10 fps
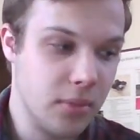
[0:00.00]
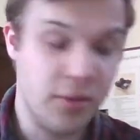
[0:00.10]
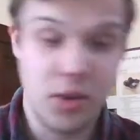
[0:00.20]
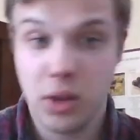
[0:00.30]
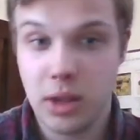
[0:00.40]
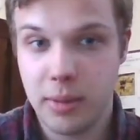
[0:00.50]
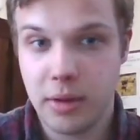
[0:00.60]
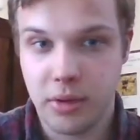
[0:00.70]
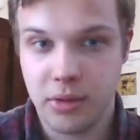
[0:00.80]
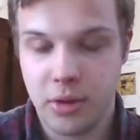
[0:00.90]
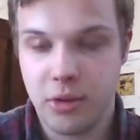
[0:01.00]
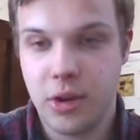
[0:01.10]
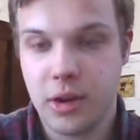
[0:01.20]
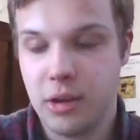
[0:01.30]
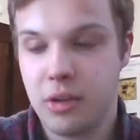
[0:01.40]
If you do a little bit of research,
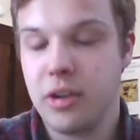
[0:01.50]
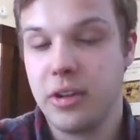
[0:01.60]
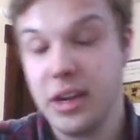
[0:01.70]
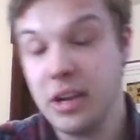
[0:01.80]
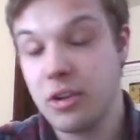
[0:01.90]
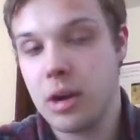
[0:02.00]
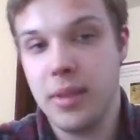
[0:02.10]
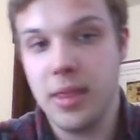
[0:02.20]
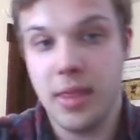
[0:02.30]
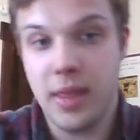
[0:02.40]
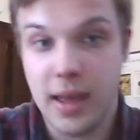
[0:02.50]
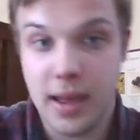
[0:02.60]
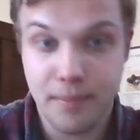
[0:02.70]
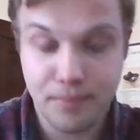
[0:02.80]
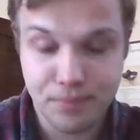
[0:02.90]
you can determine
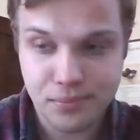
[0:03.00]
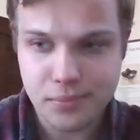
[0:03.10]
that